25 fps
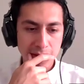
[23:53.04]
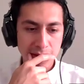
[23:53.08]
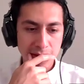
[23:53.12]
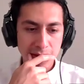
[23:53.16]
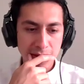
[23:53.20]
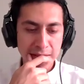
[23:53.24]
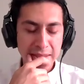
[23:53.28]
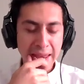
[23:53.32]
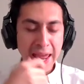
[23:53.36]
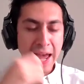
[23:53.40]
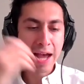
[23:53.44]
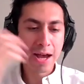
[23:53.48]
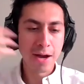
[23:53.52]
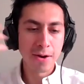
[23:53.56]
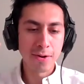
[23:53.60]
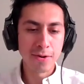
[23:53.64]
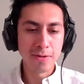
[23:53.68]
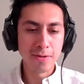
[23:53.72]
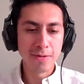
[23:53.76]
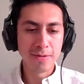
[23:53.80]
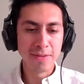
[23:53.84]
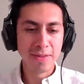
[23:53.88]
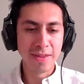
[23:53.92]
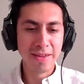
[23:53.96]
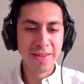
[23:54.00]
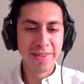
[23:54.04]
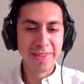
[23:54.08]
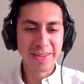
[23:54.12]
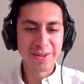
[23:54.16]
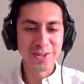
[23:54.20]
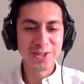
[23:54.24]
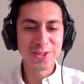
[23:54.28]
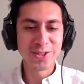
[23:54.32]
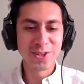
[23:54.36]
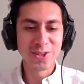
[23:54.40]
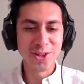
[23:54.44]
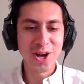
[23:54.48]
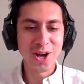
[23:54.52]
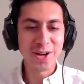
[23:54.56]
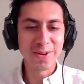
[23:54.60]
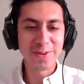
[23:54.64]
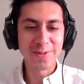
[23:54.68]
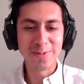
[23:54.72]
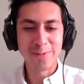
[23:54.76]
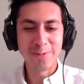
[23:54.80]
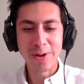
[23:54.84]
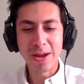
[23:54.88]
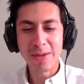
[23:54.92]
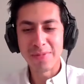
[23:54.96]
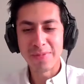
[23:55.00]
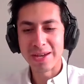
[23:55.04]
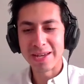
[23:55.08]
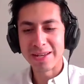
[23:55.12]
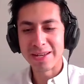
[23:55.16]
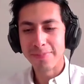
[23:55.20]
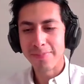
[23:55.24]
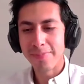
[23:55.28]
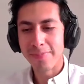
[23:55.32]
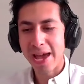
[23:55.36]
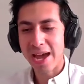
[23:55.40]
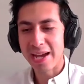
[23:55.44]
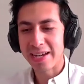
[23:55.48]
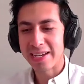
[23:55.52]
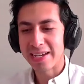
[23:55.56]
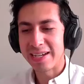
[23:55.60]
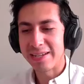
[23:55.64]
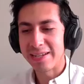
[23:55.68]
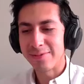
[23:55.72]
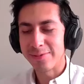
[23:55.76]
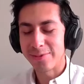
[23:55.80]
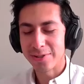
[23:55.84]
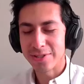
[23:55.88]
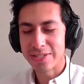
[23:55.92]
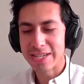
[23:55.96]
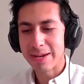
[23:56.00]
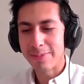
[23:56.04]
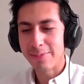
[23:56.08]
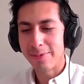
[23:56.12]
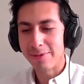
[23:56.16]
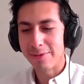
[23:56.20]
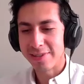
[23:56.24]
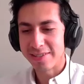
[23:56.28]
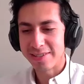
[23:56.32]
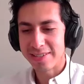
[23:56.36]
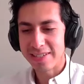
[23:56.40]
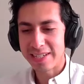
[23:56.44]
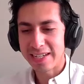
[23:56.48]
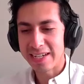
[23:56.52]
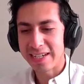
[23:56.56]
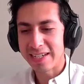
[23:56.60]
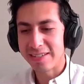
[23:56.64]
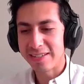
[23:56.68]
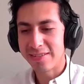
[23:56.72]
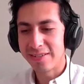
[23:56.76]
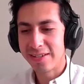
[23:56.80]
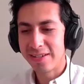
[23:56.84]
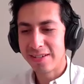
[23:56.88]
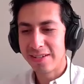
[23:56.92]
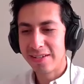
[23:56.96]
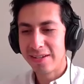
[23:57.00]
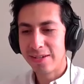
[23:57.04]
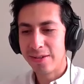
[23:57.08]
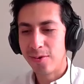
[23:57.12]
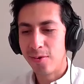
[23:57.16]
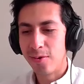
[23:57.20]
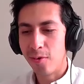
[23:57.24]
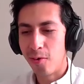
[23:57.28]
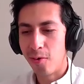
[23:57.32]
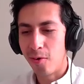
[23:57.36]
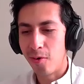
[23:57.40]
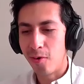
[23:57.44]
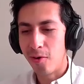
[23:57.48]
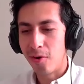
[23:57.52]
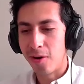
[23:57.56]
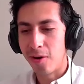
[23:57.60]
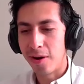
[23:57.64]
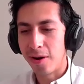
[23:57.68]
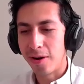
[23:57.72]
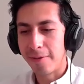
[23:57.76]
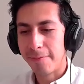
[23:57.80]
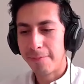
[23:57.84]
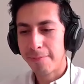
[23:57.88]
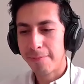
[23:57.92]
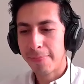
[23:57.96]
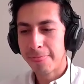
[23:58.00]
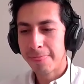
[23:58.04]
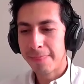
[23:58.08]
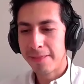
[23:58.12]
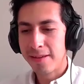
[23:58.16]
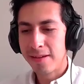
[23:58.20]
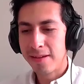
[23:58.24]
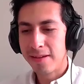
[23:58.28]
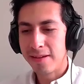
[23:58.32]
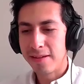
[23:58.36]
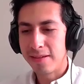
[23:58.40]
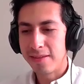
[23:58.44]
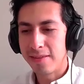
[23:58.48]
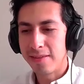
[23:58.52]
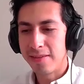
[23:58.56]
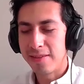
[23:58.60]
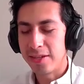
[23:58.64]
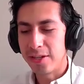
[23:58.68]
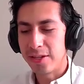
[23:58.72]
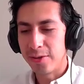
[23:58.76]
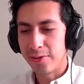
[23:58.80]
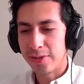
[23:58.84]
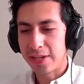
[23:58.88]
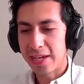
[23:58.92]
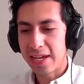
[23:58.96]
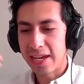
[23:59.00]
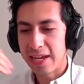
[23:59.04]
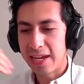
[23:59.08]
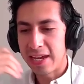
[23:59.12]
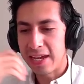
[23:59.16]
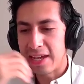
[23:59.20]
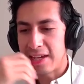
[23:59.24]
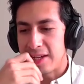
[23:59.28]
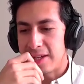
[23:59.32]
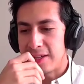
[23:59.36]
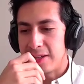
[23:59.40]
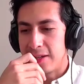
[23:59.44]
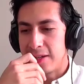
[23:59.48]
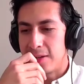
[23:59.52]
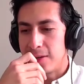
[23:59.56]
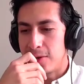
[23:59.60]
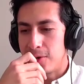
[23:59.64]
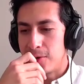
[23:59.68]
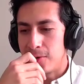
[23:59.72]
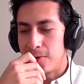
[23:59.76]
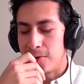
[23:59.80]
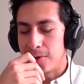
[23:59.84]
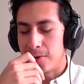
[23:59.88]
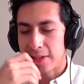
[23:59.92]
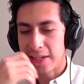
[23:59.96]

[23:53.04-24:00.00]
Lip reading: now there's a lot of women back in, for example, the States or the UK or